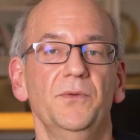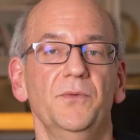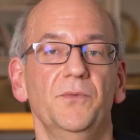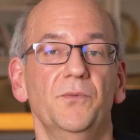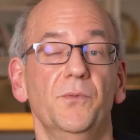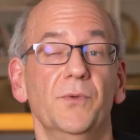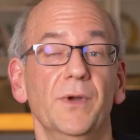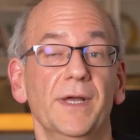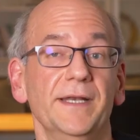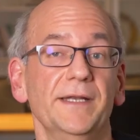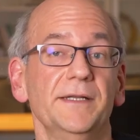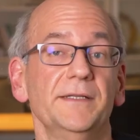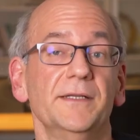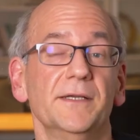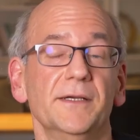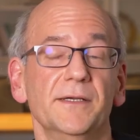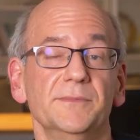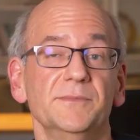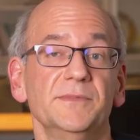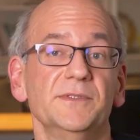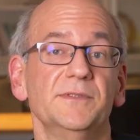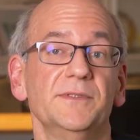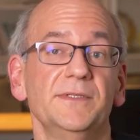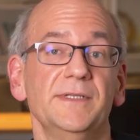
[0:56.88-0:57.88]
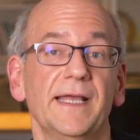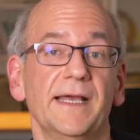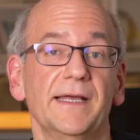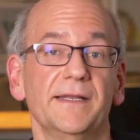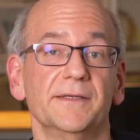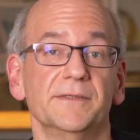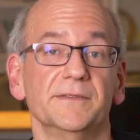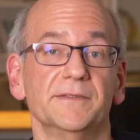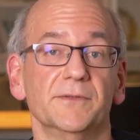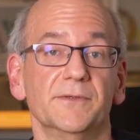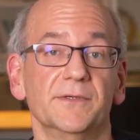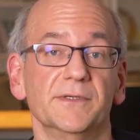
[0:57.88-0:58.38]
When it comes to
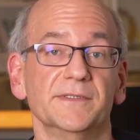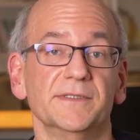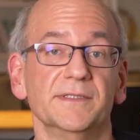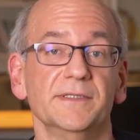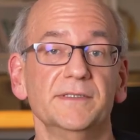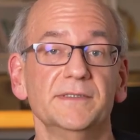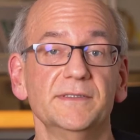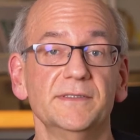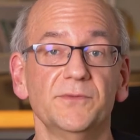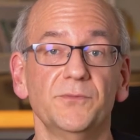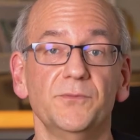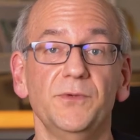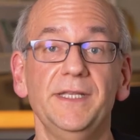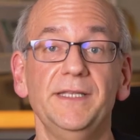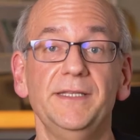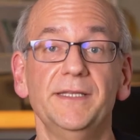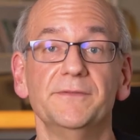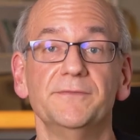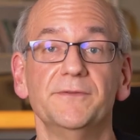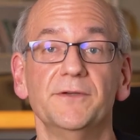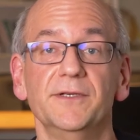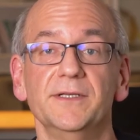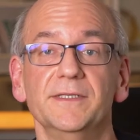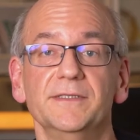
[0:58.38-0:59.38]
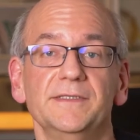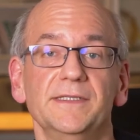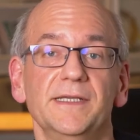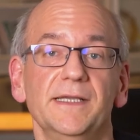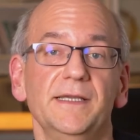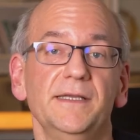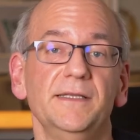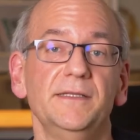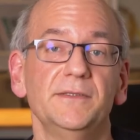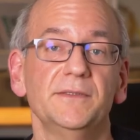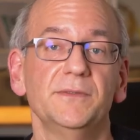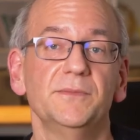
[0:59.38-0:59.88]
data sources, we
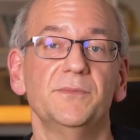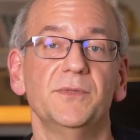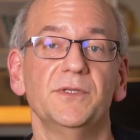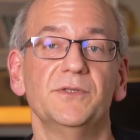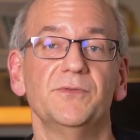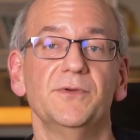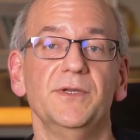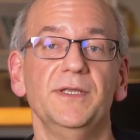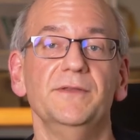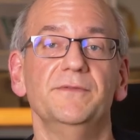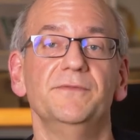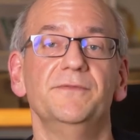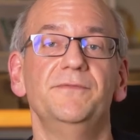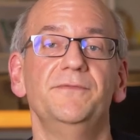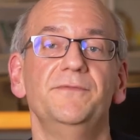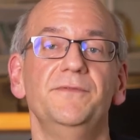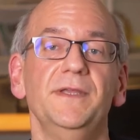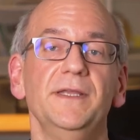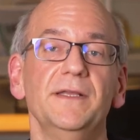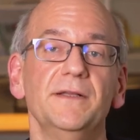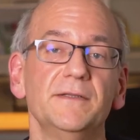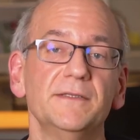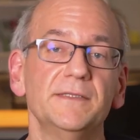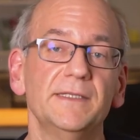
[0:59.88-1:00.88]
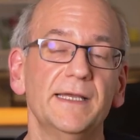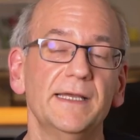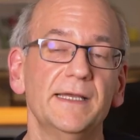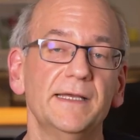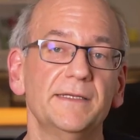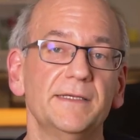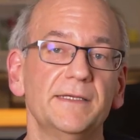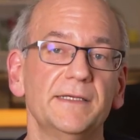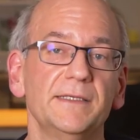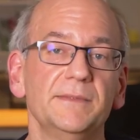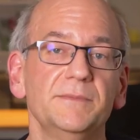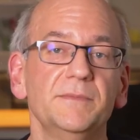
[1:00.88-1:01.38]
differentiate between field
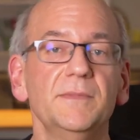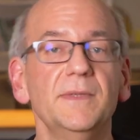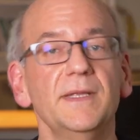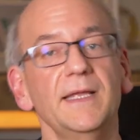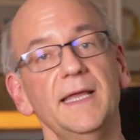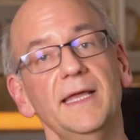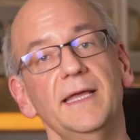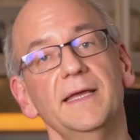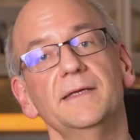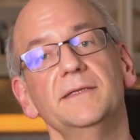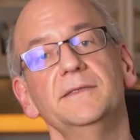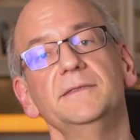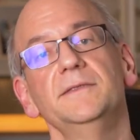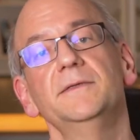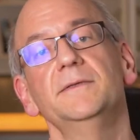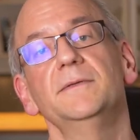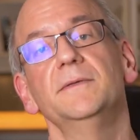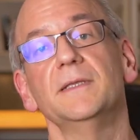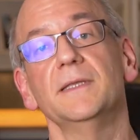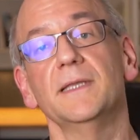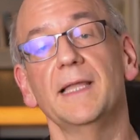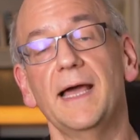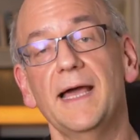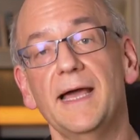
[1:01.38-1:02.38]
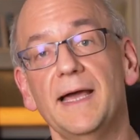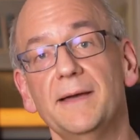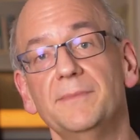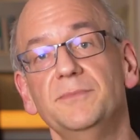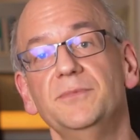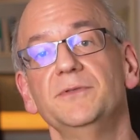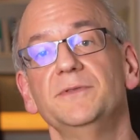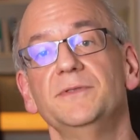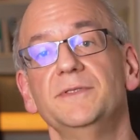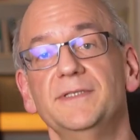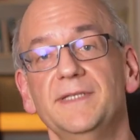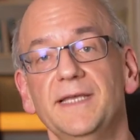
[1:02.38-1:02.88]
data and
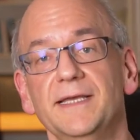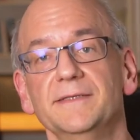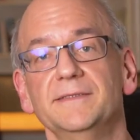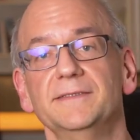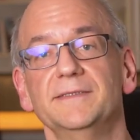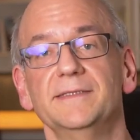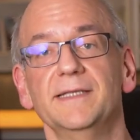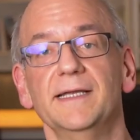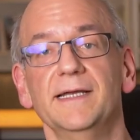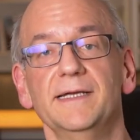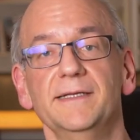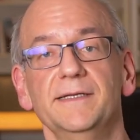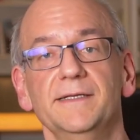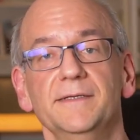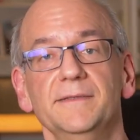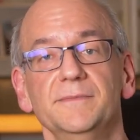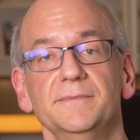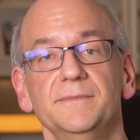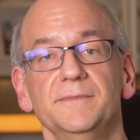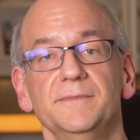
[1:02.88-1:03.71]
lab test data.